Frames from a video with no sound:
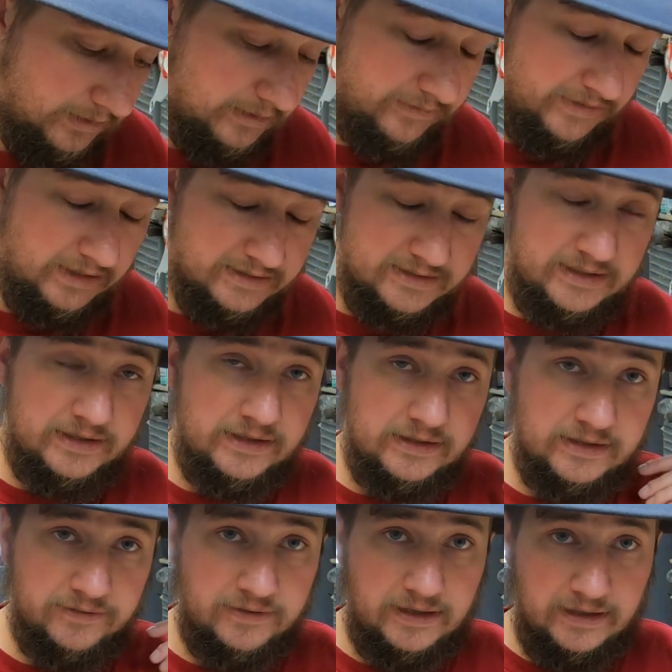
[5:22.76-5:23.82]
I've got steady
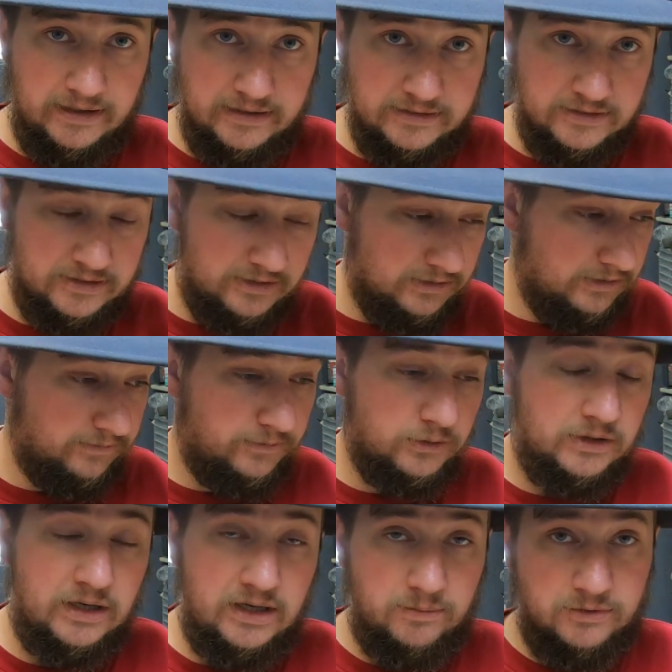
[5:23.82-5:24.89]
enough hands. There are a few
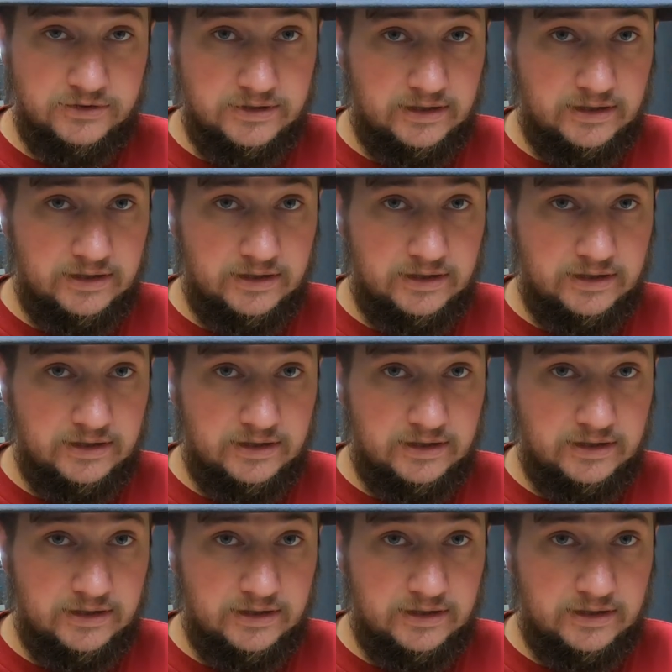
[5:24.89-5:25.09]
cobblers